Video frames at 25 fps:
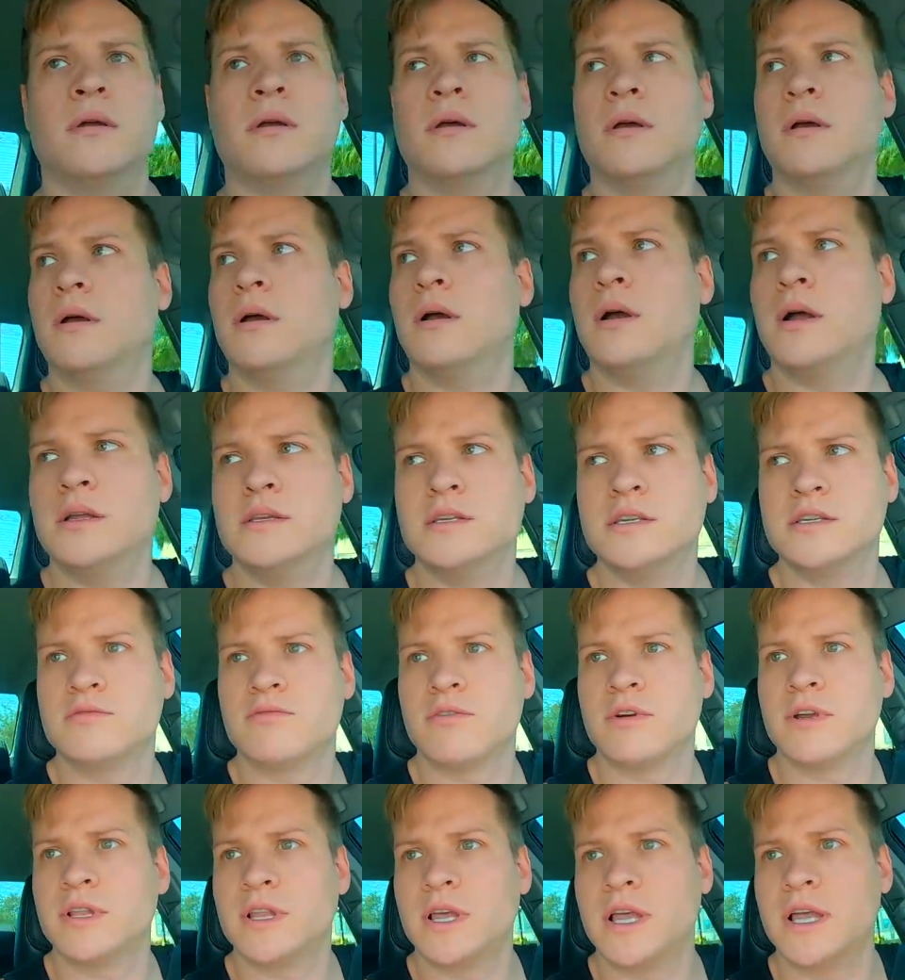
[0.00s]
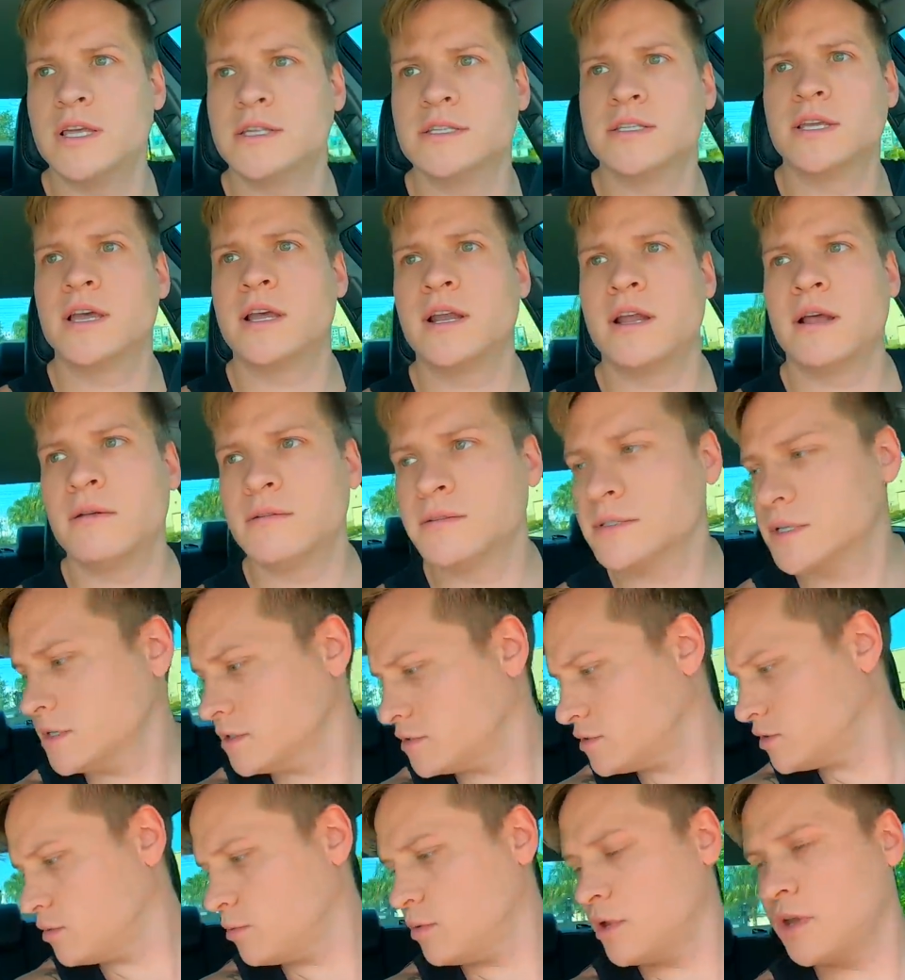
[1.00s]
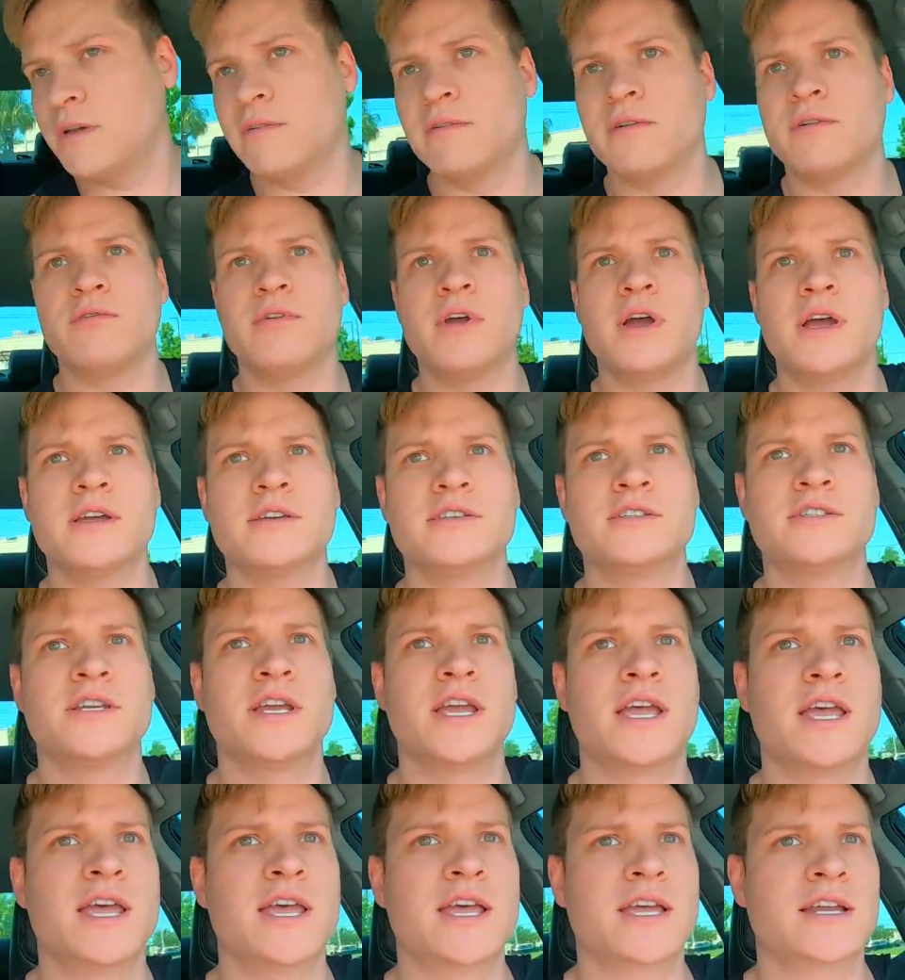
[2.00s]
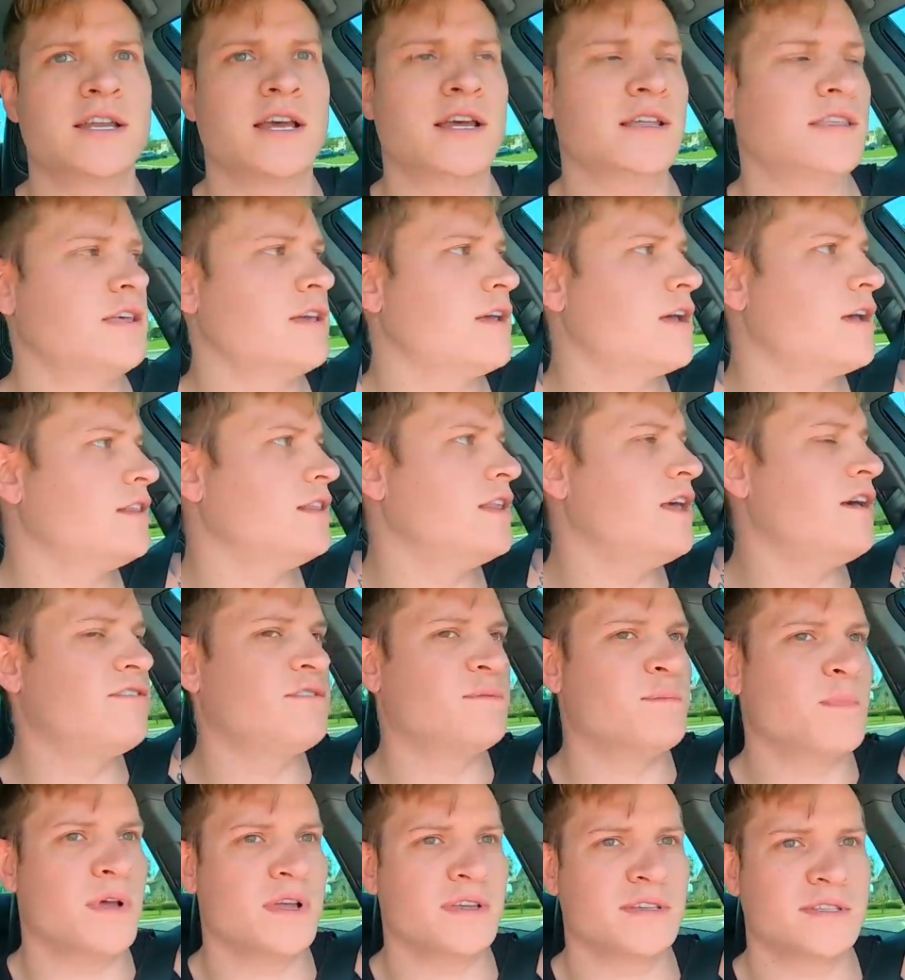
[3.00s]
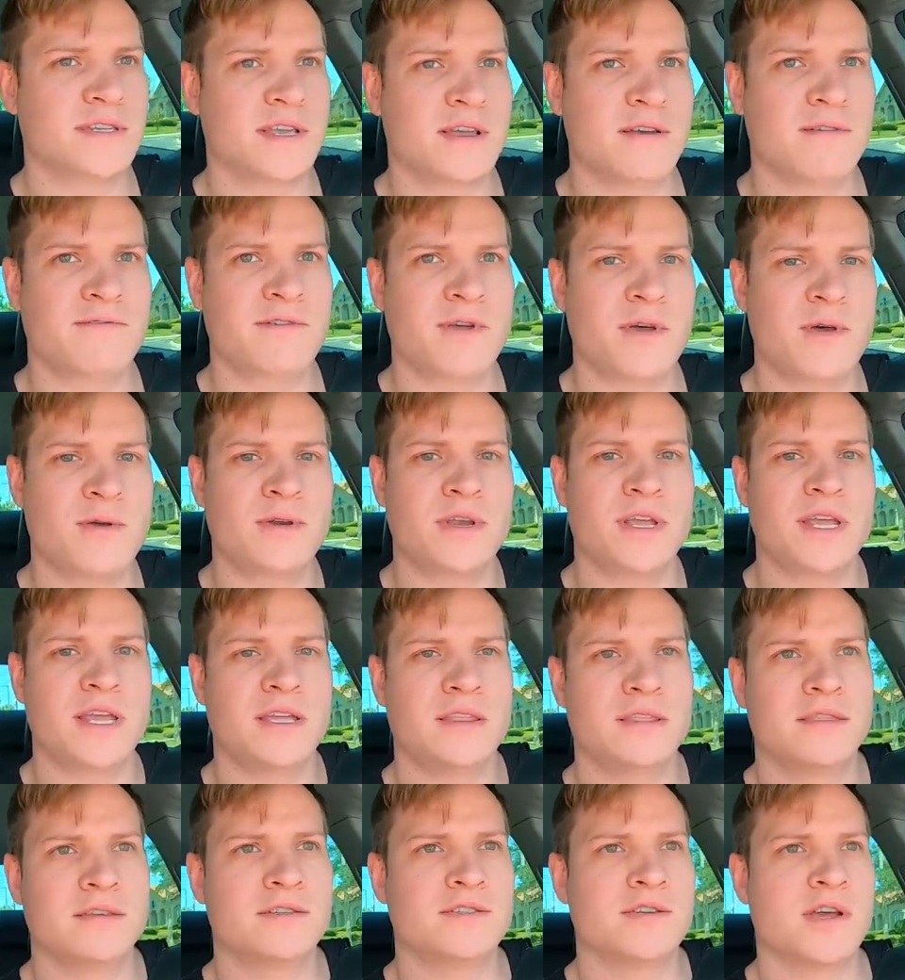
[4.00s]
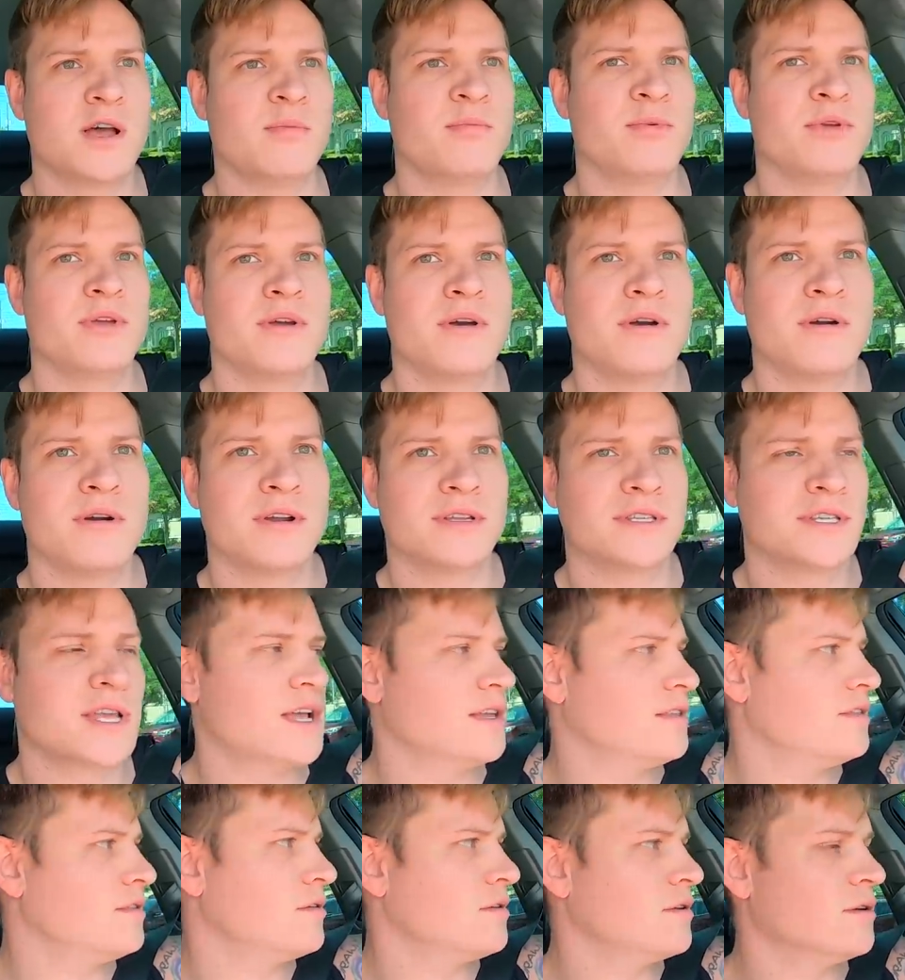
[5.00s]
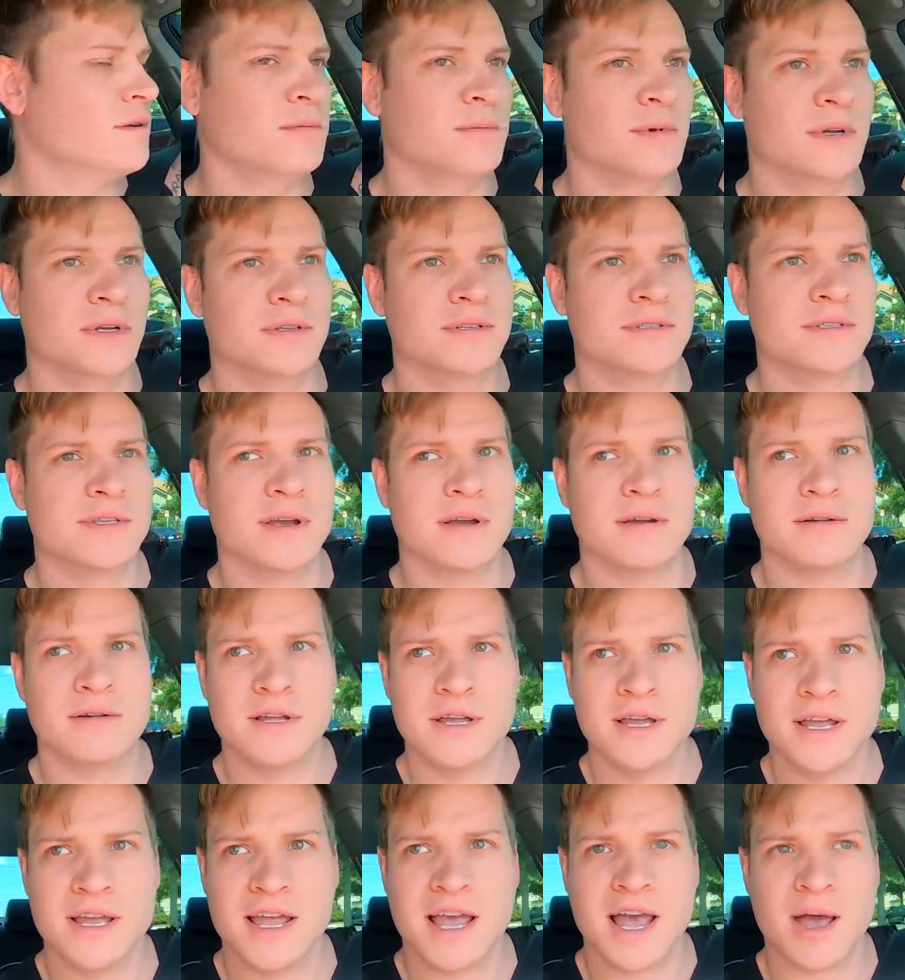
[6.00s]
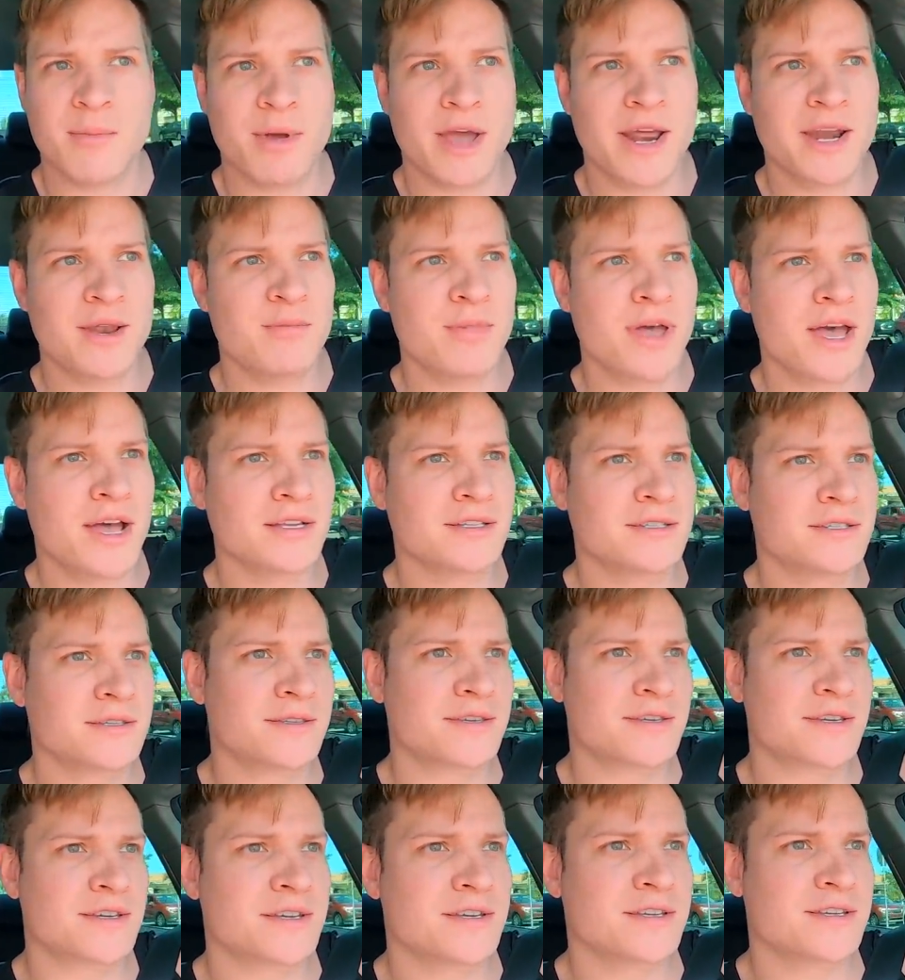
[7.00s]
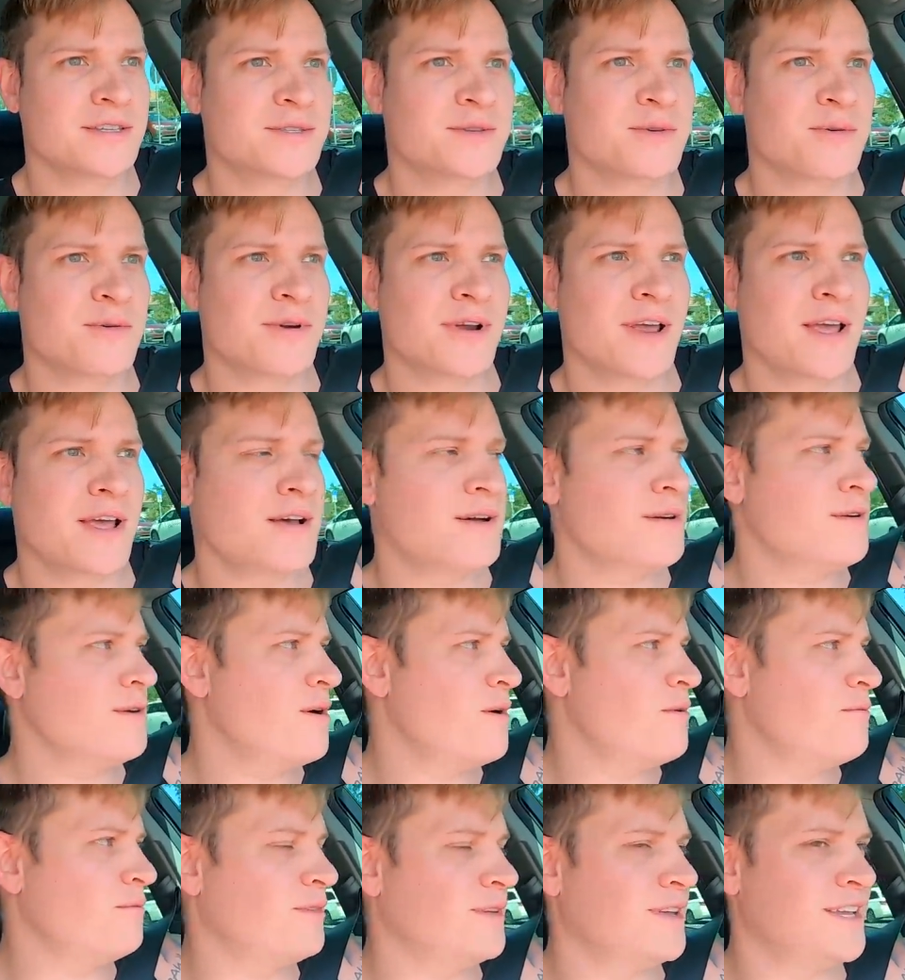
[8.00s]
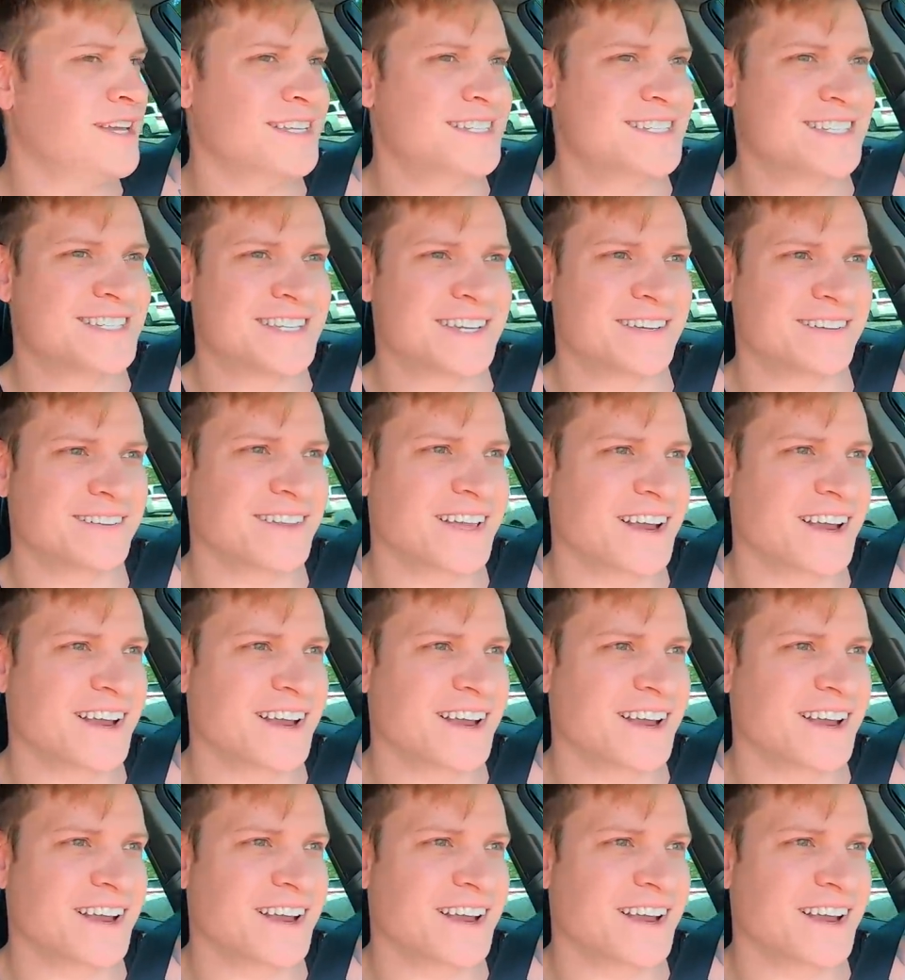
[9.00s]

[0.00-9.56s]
Uh, I just realized that I was in too big of a rush and I think I left my cell phone in the shopping carts at the Goodwill. So I'm heading back to the store now. Hopefully it's still